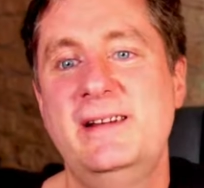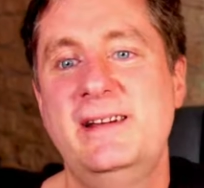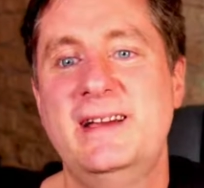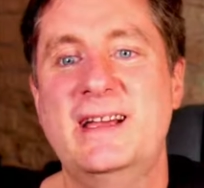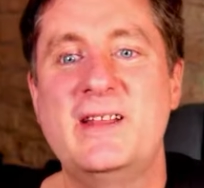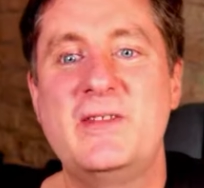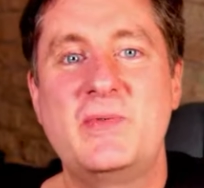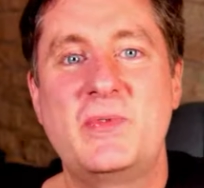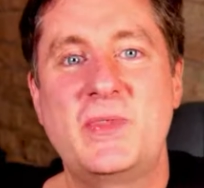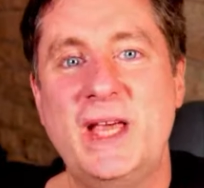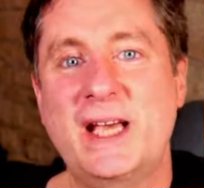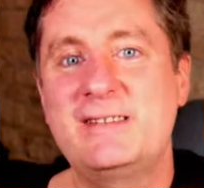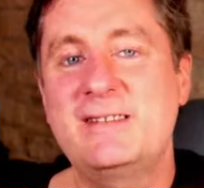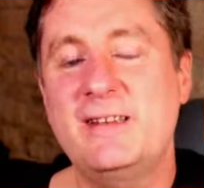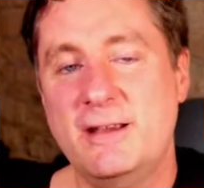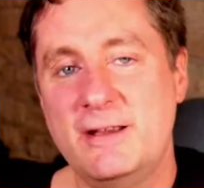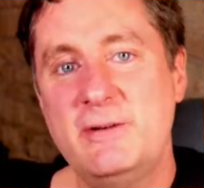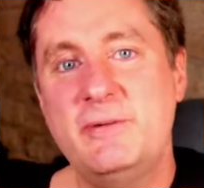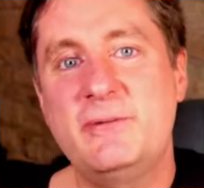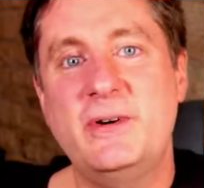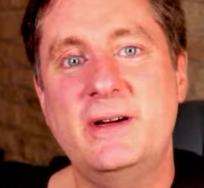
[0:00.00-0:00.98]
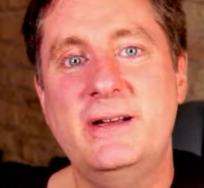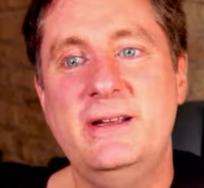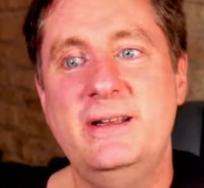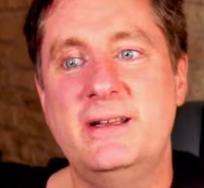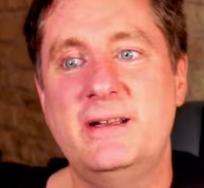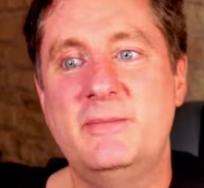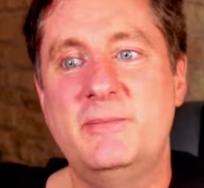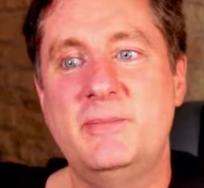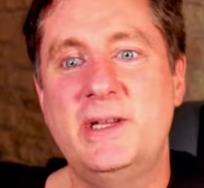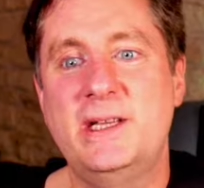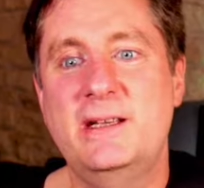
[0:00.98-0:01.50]
And that's how you find
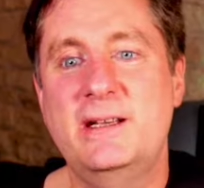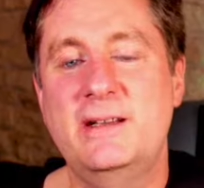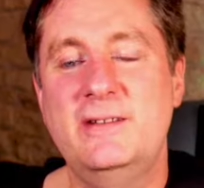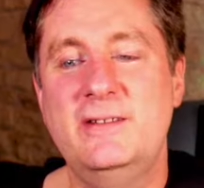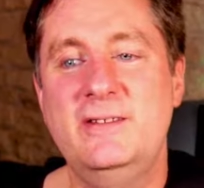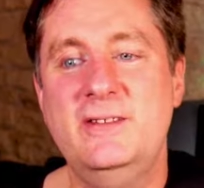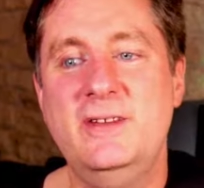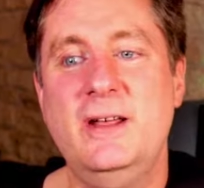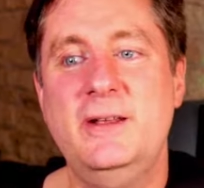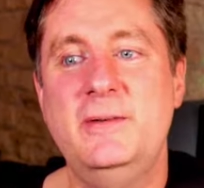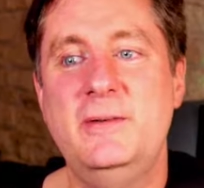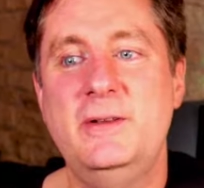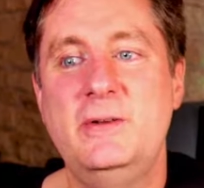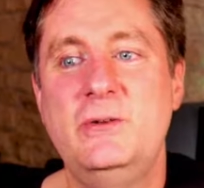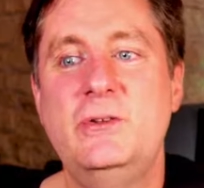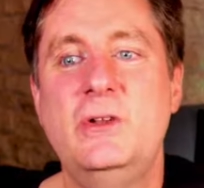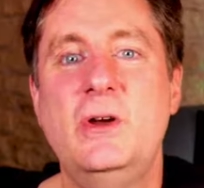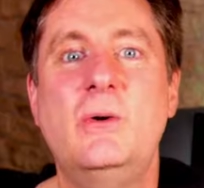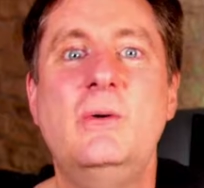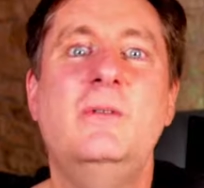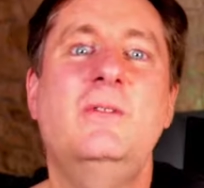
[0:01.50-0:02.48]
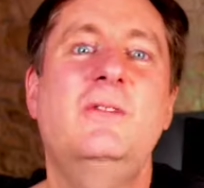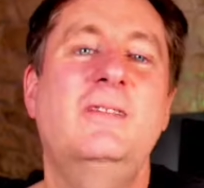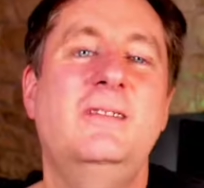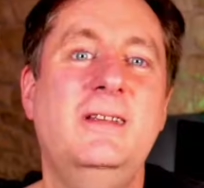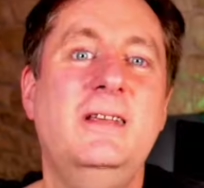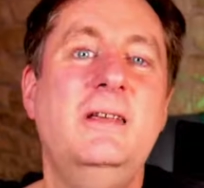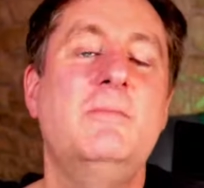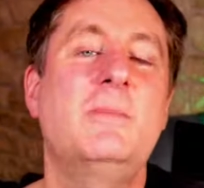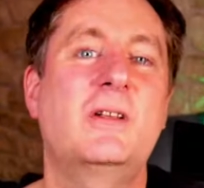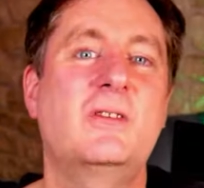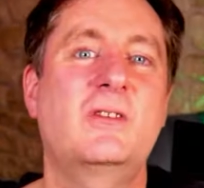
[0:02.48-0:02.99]
it, because you don't
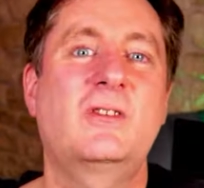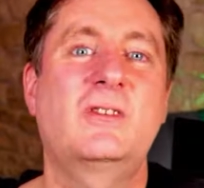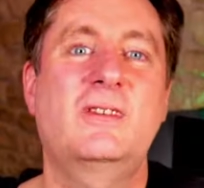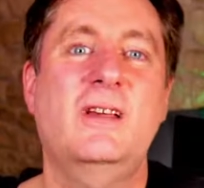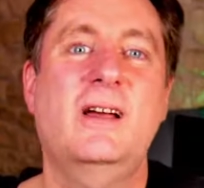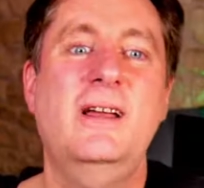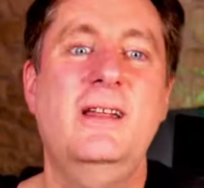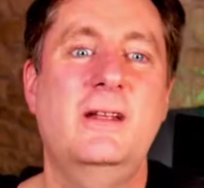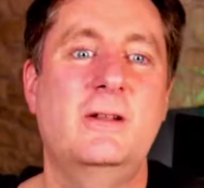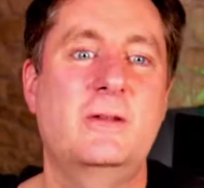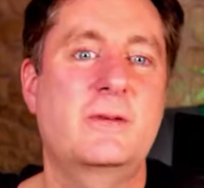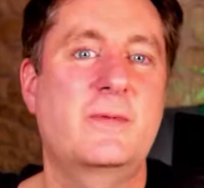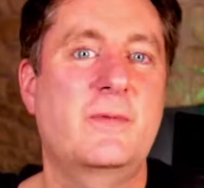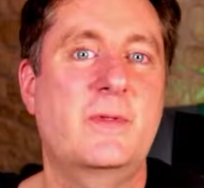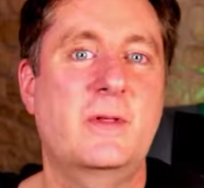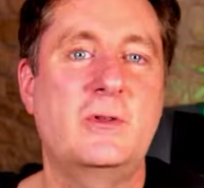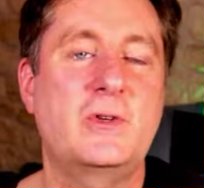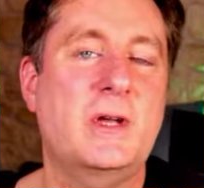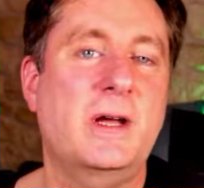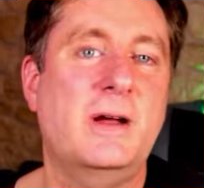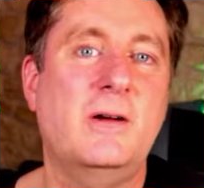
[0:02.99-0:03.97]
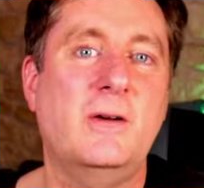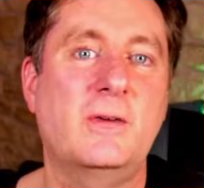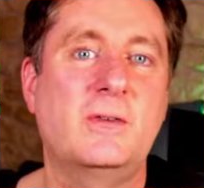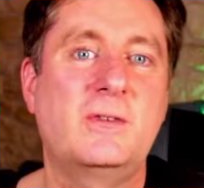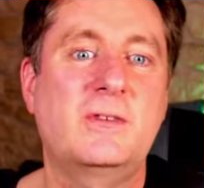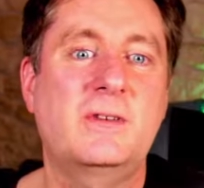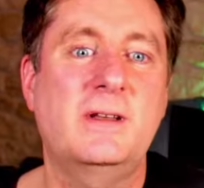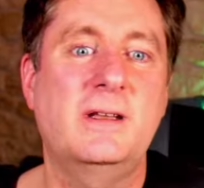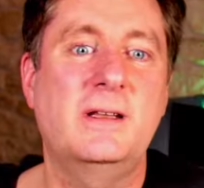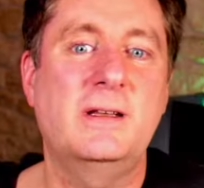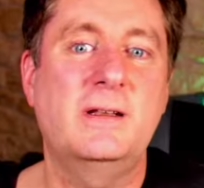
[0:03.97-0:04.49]
see much signage for the
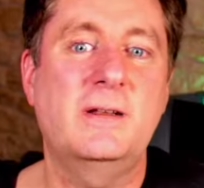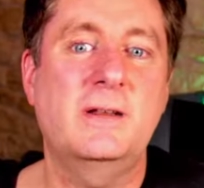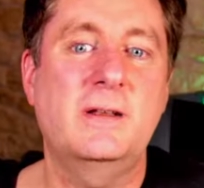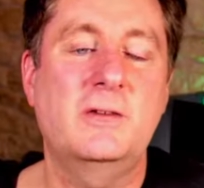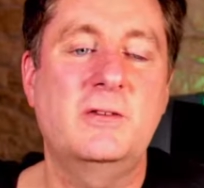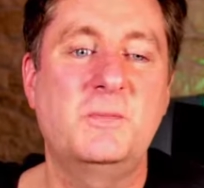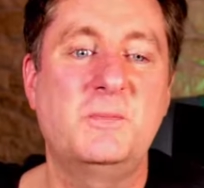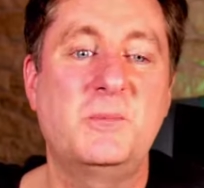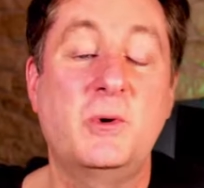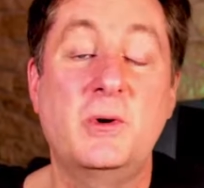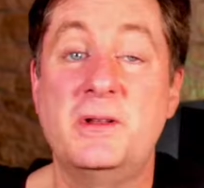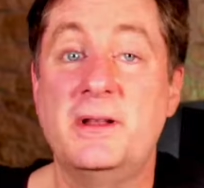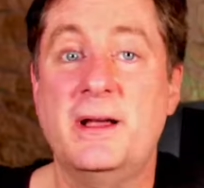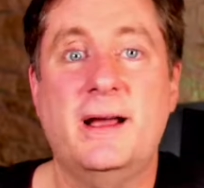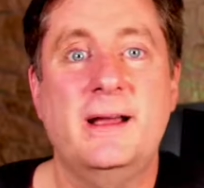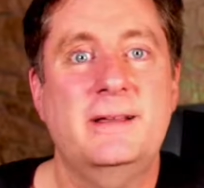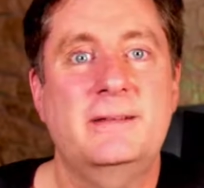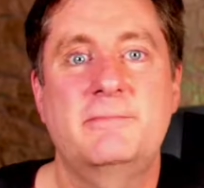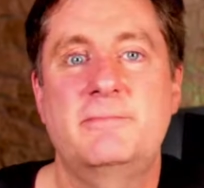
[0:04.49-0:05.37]
joust, and it's important.